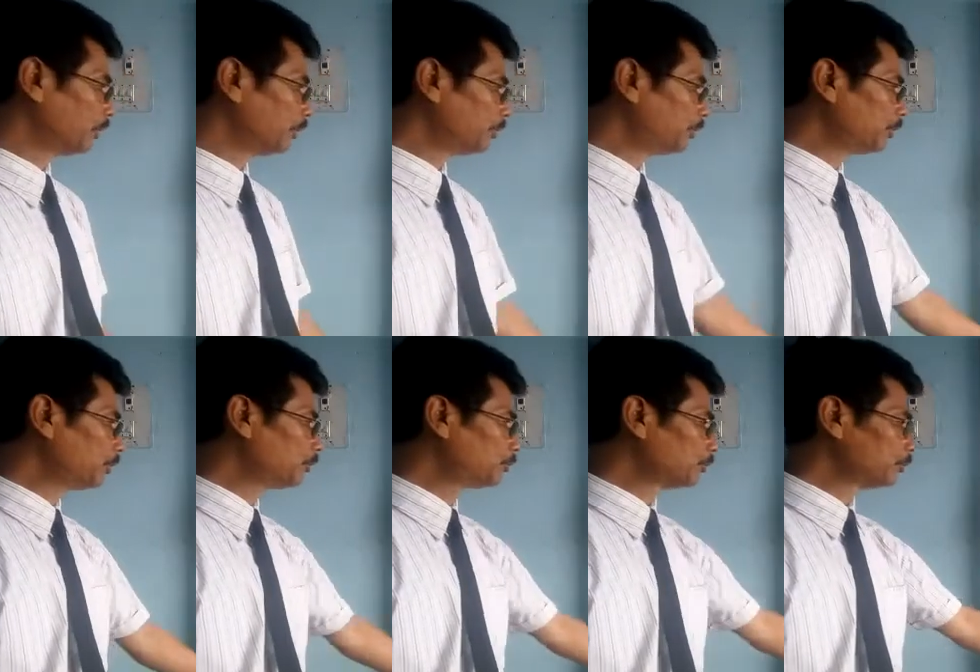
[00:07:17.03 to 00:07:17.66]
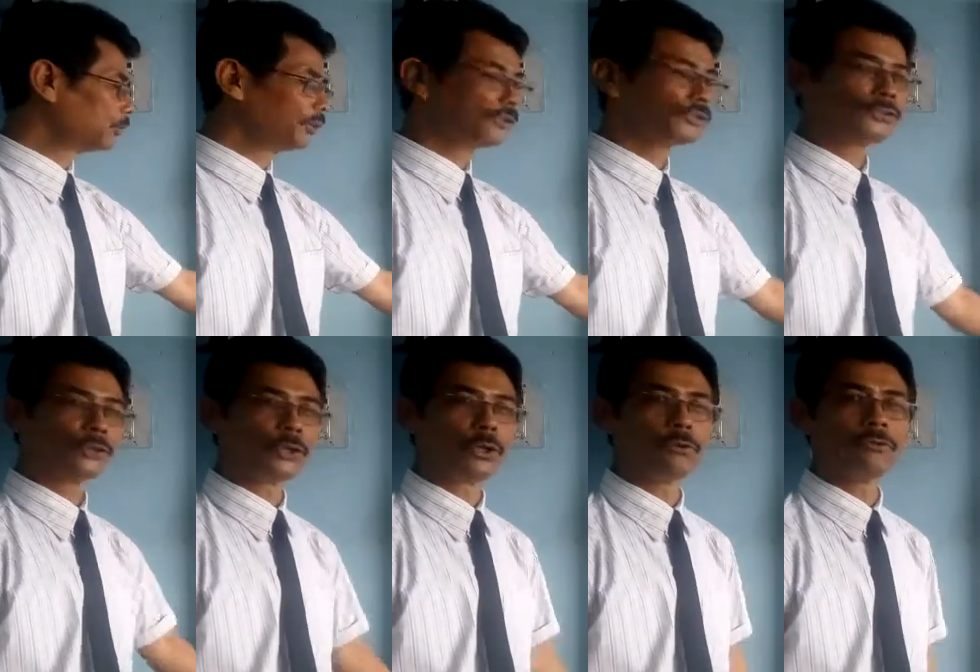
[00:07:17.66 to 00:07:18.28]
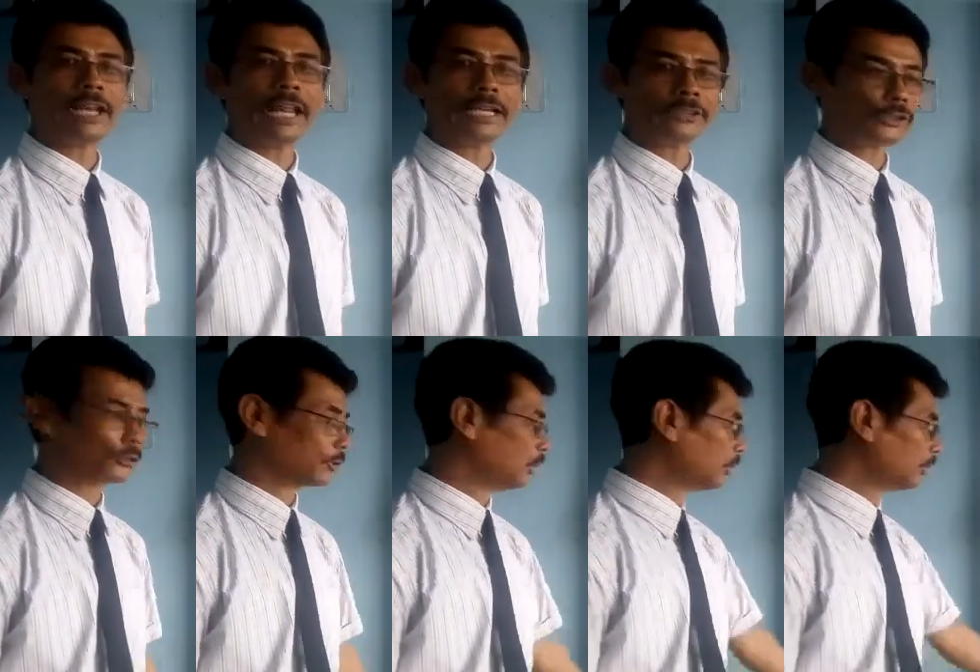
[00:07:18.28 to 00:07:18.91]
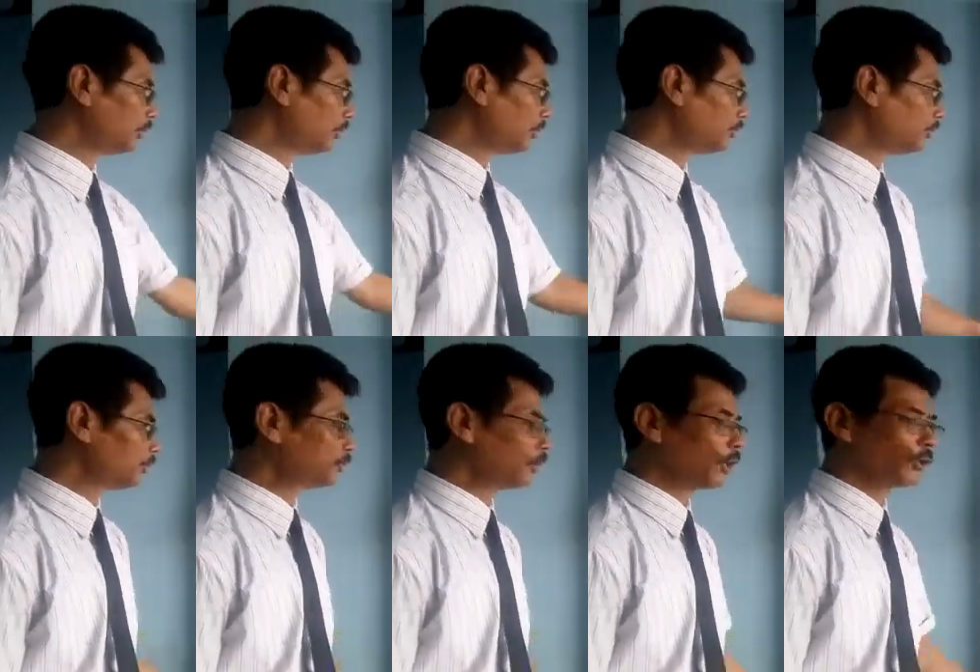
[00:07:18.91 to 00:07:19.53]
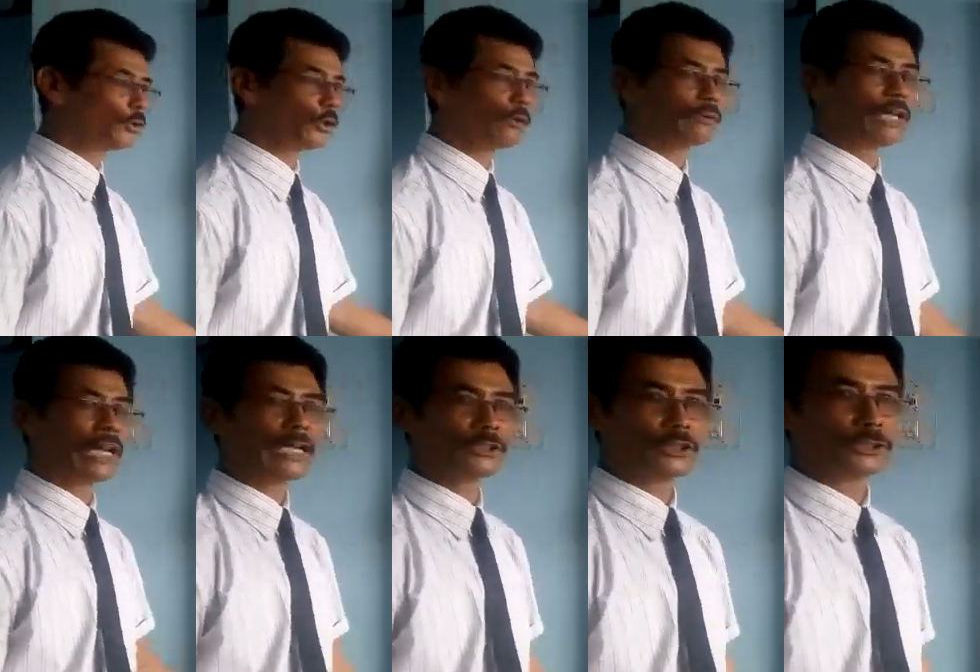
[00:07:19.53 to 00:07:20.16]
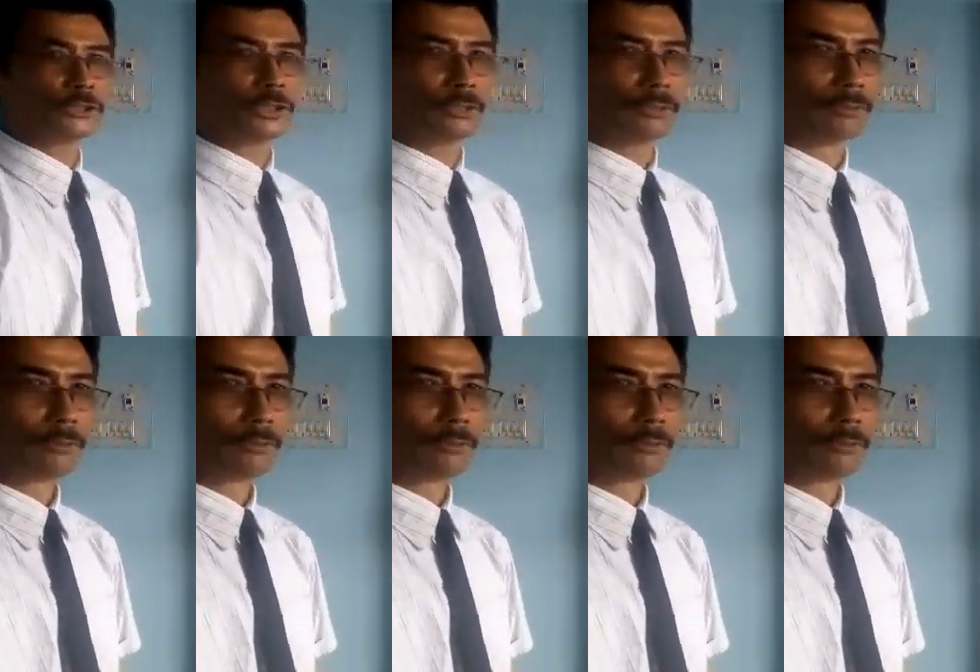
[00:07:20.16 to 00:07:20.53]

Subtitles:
due to this globalization. This is called globalization.